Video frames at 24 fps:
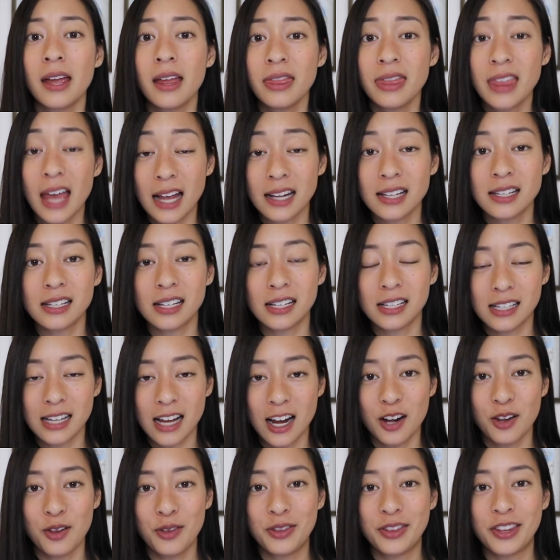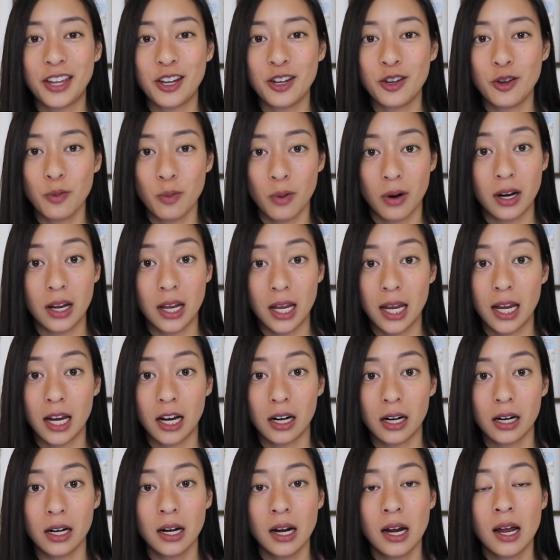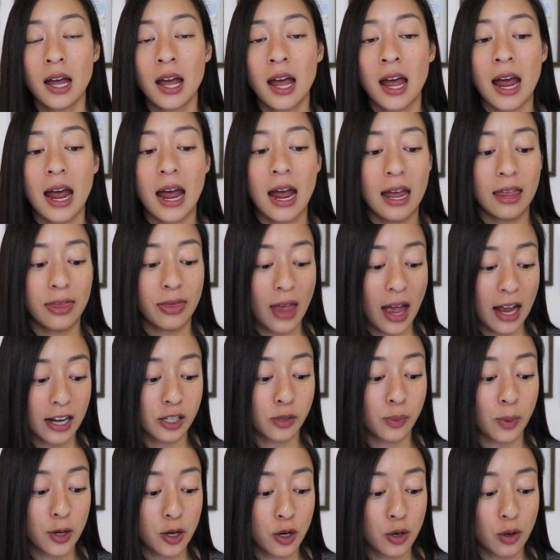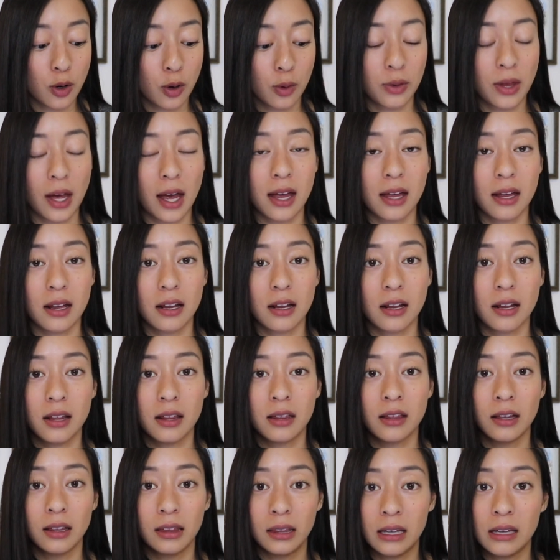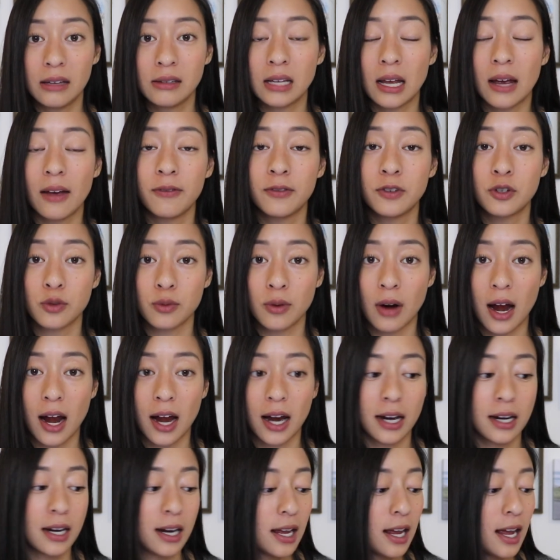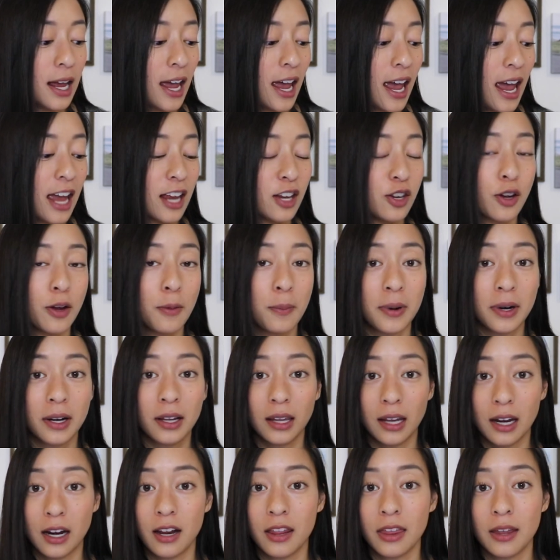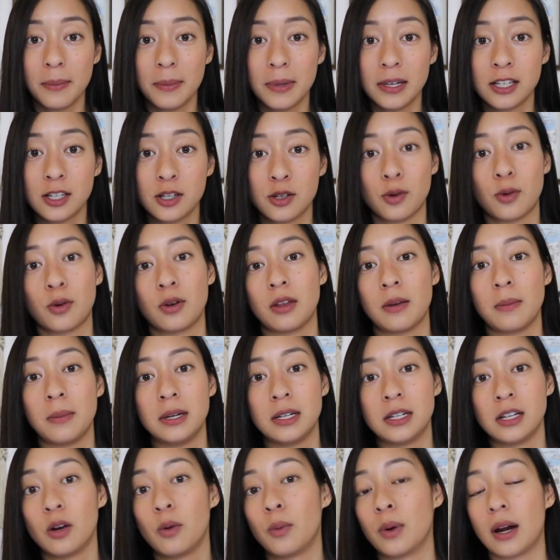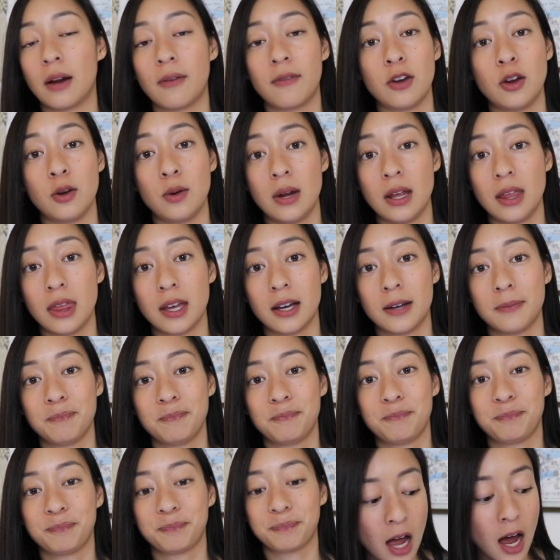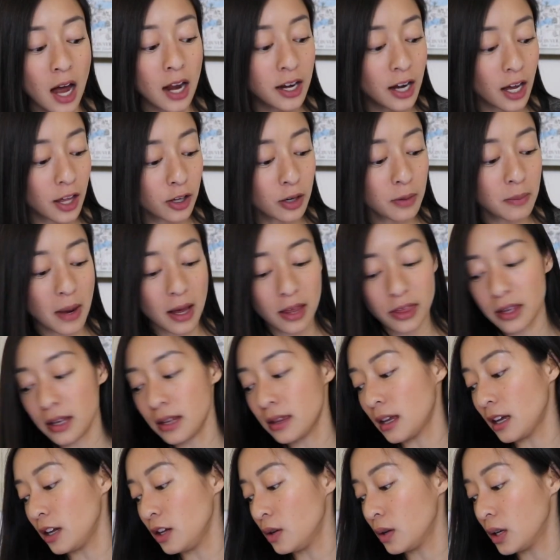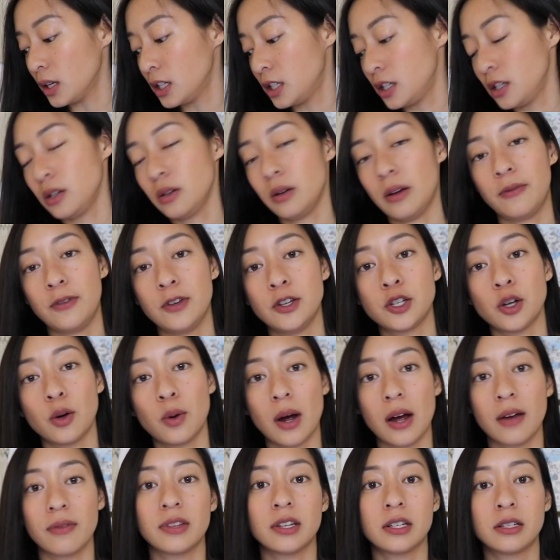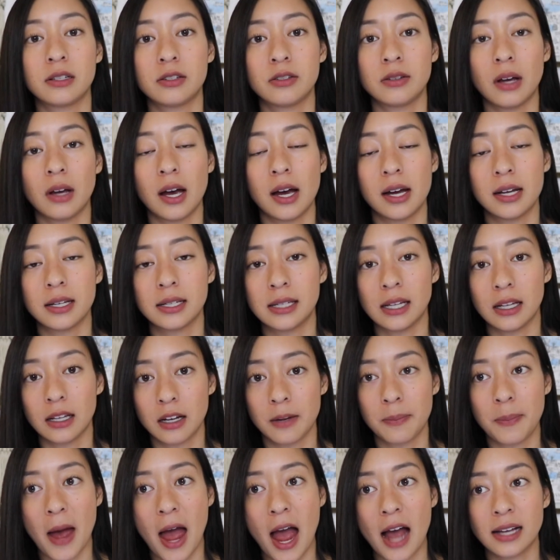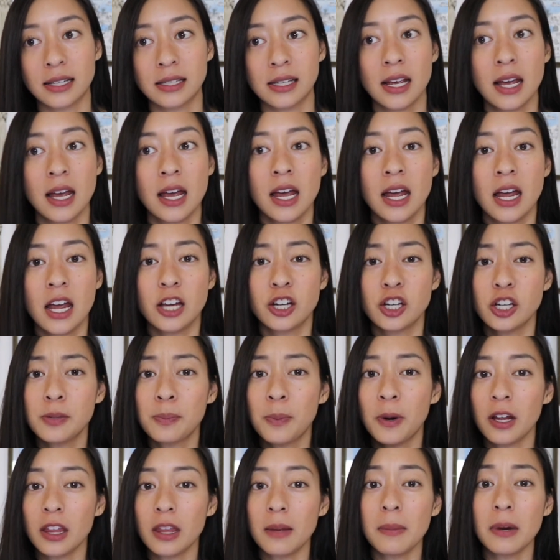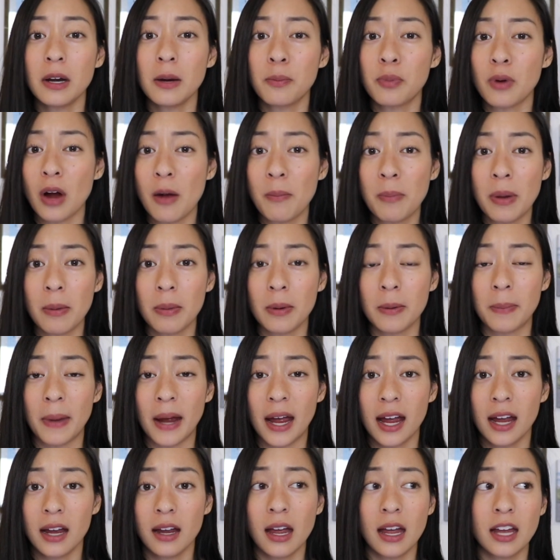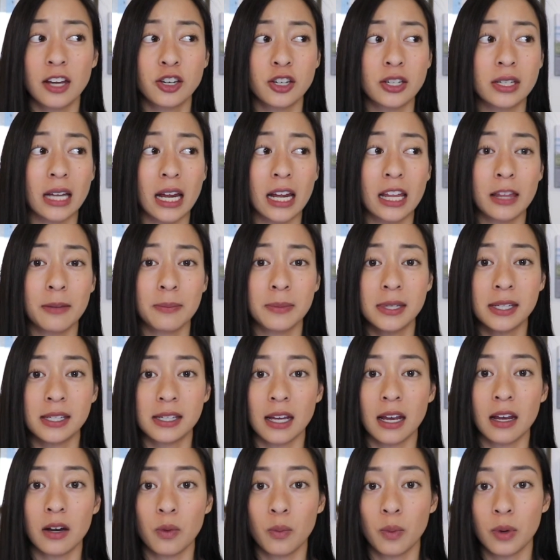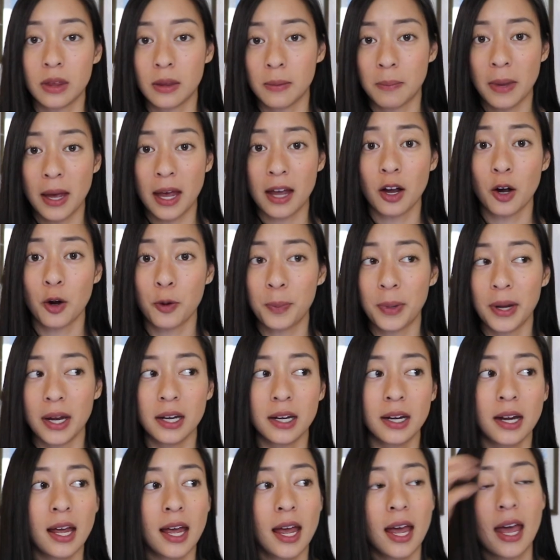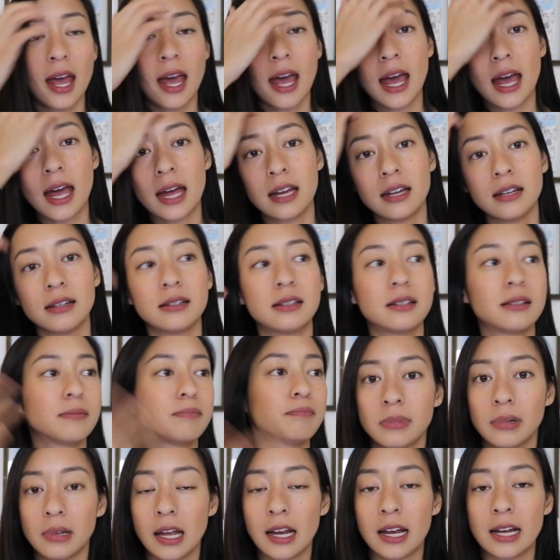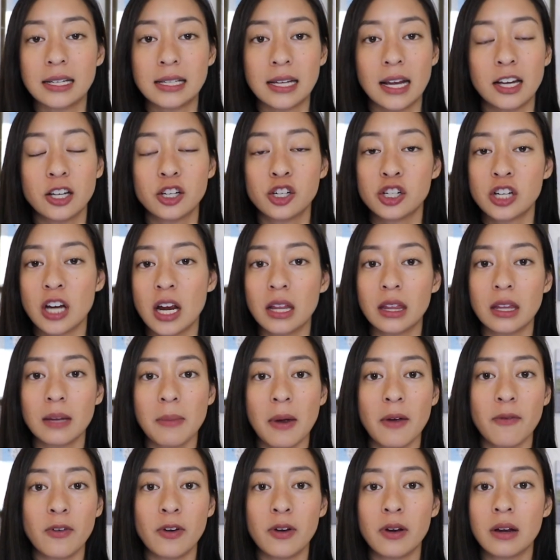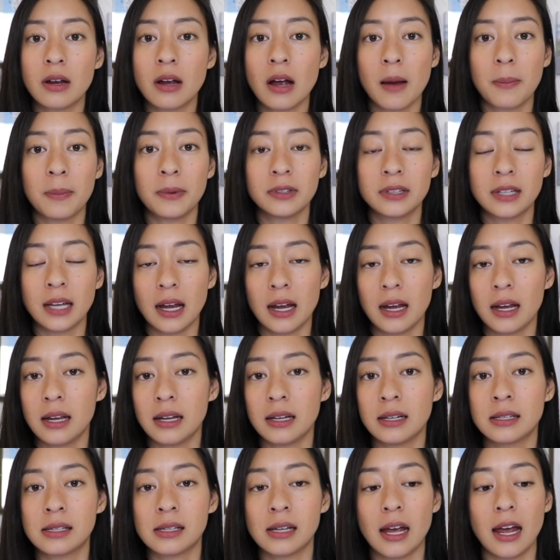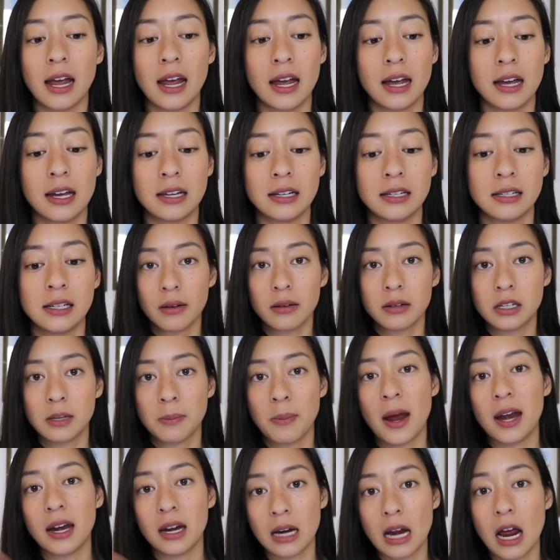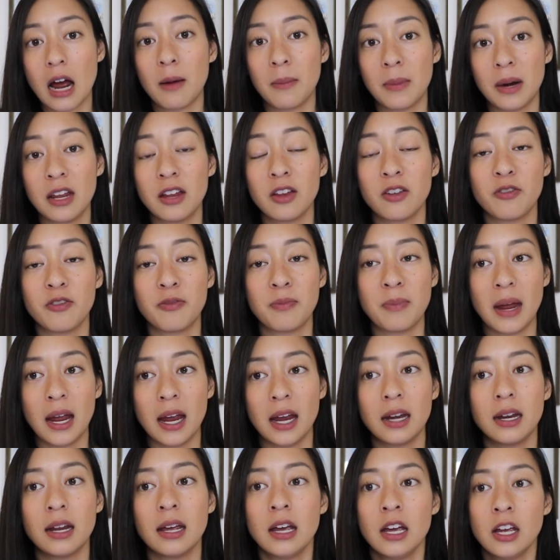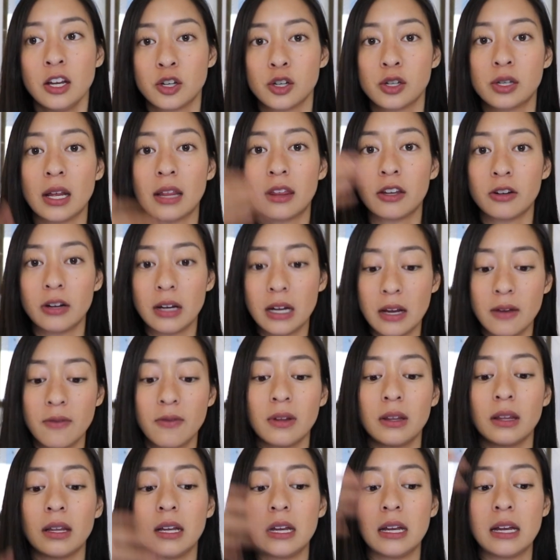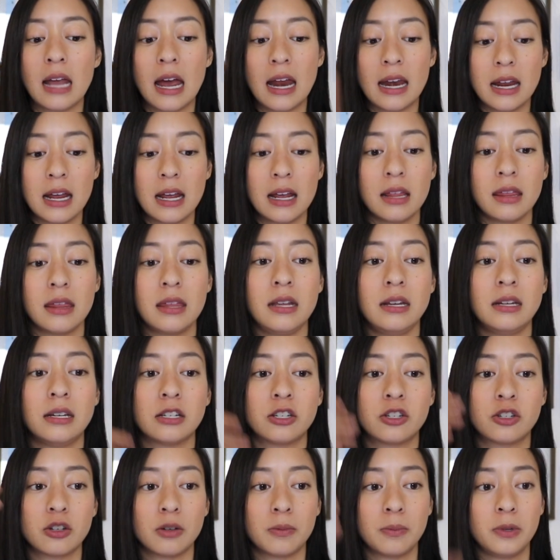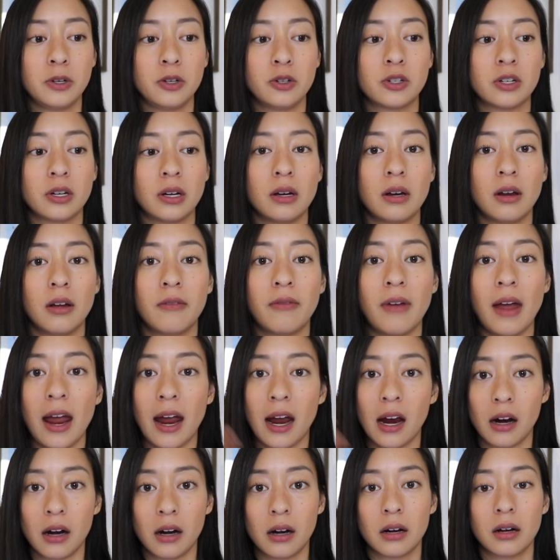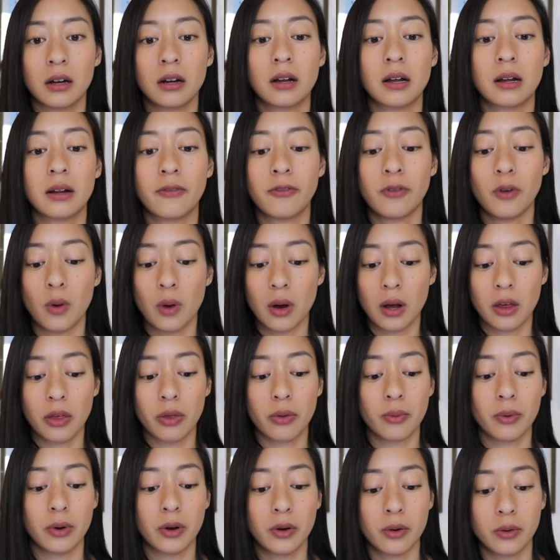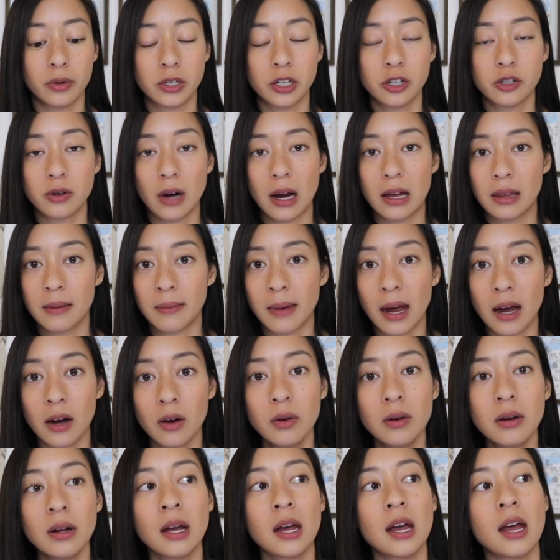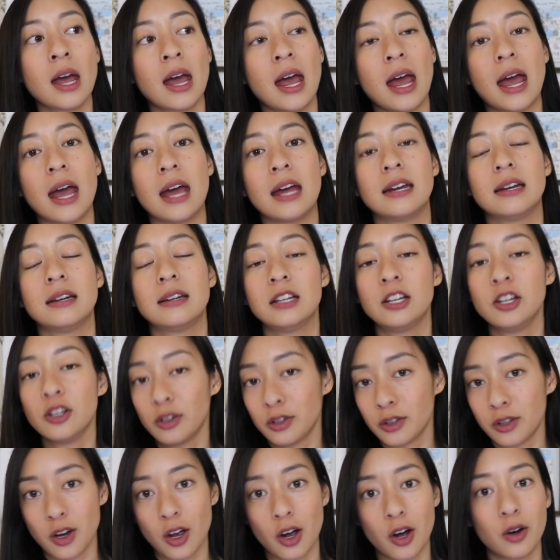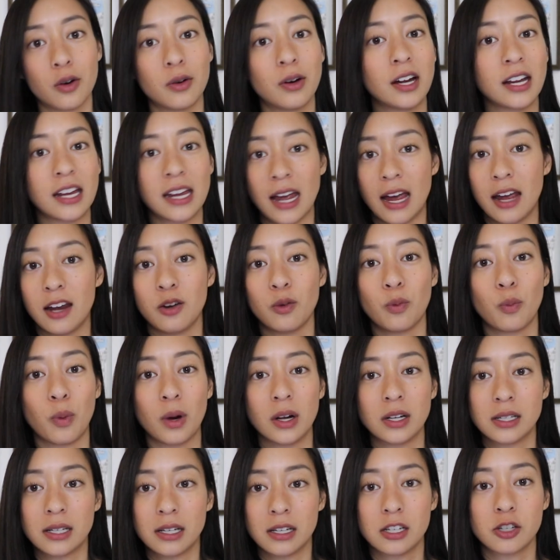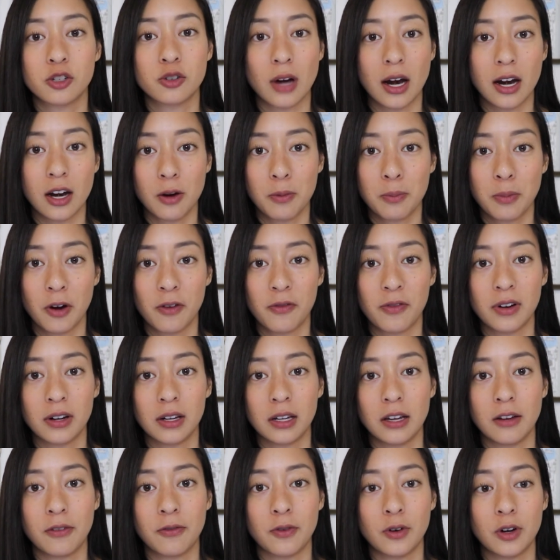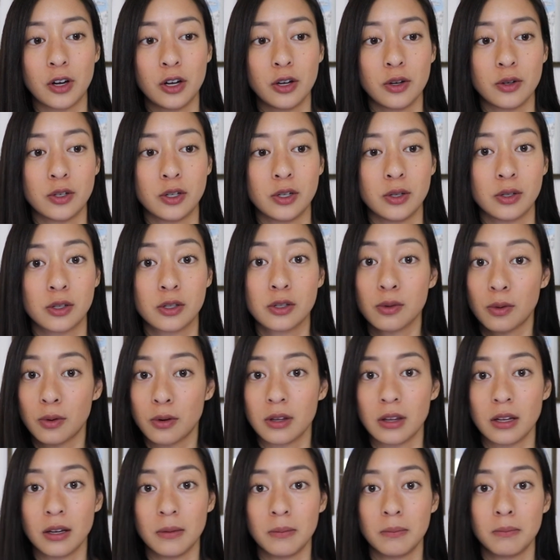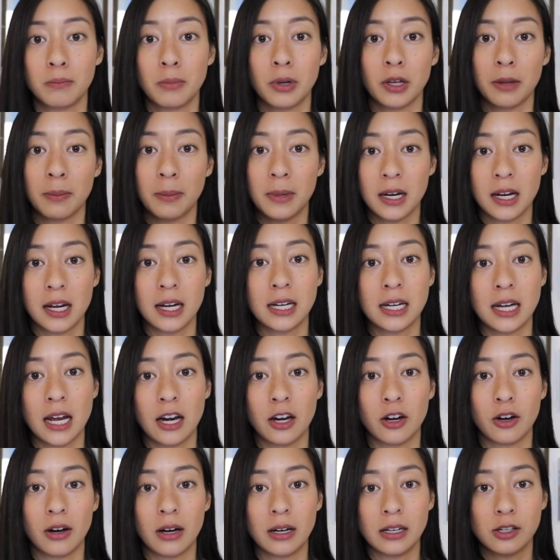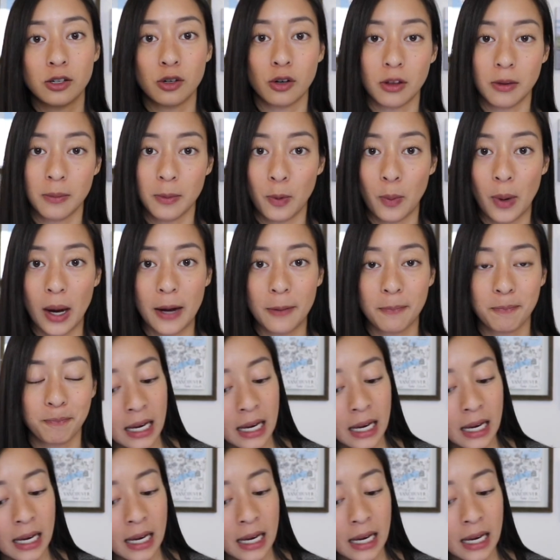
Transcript: That's the sound that you want to hear, and that's when you know that the leaves have dried and you can put a lid on them and store them until whenever you need them. Another method that you can do if you don't have the silica packs is just putting them in a brown paper bag and just letting them sit with the bag open. And like I said, shake them every couple days, and depending on how many you've made, just that they're evenly getting the distribution of air flowing through to dry them out, and you'll know again once it's dried out perfectly for you to store them, put them in a container and store them away.